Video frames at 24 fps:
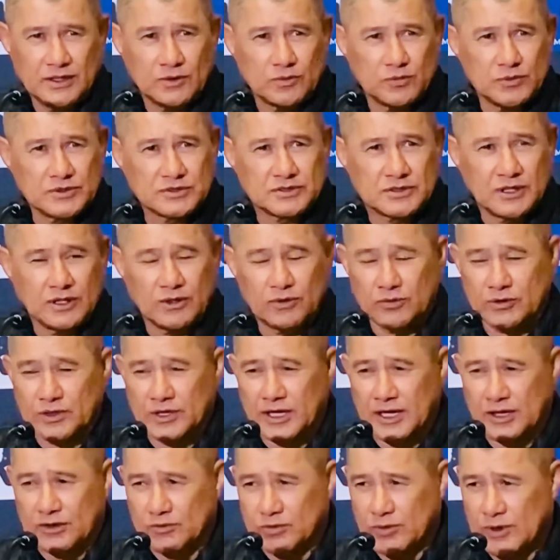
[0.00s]
We still only
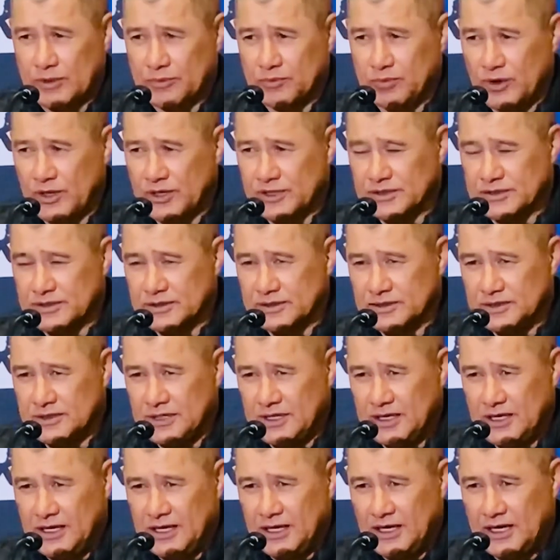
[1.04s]
get 1 point.
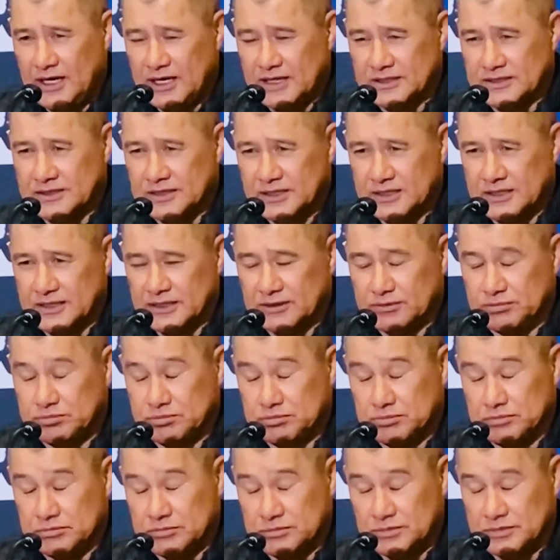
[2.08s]
And,
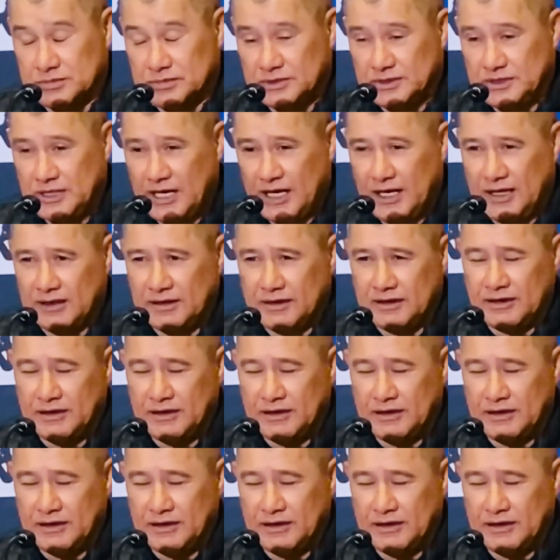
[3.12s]
yeah,